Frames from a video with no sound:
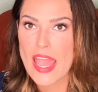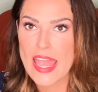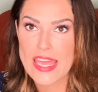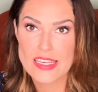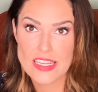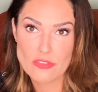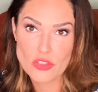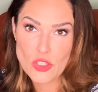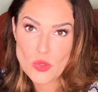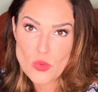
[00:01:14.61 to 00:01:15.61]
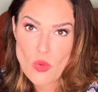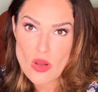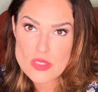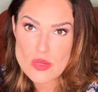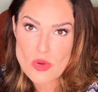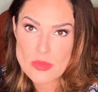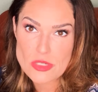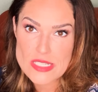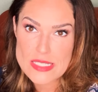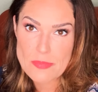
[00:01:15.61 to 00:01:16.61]
And if you also want to
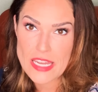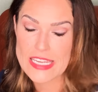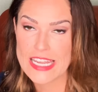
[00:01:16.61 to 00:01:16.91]
participate